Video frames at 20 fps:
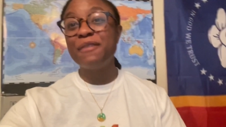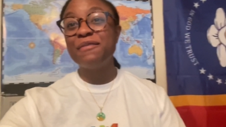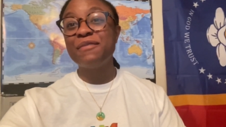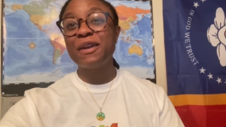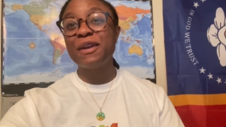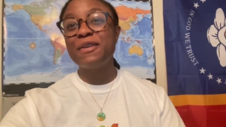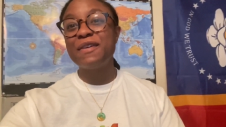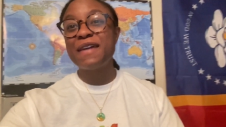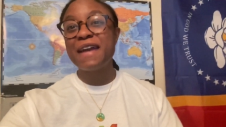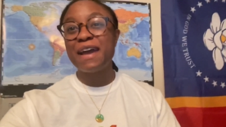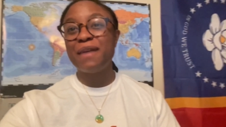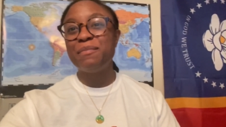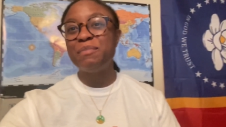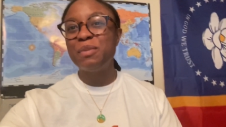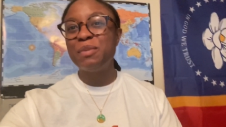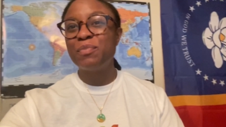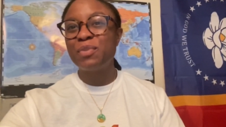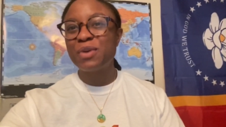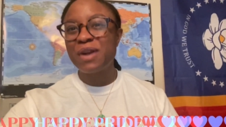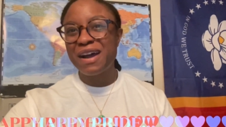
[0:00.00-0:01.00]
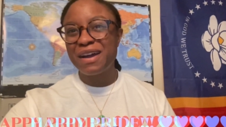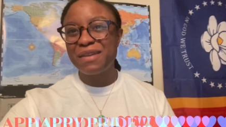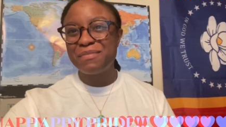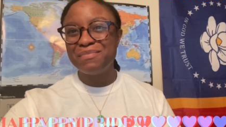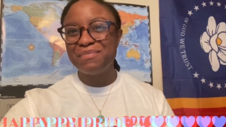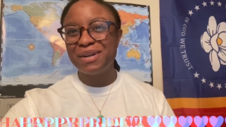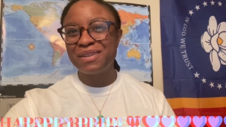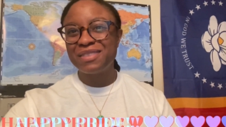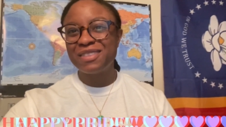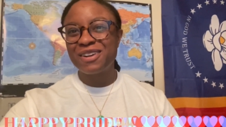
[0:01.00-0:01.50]
very happy Pride
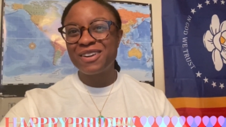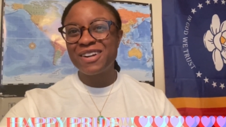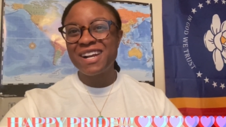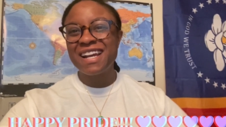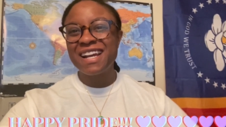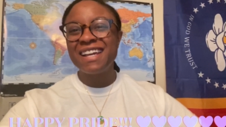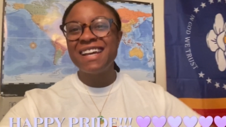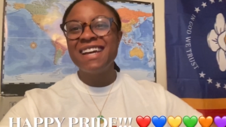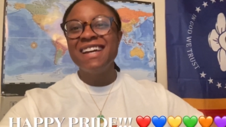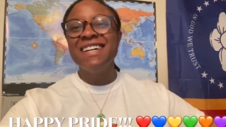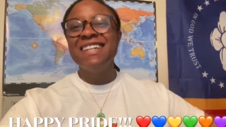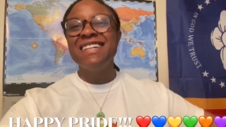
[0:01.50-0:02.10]
Month, all right?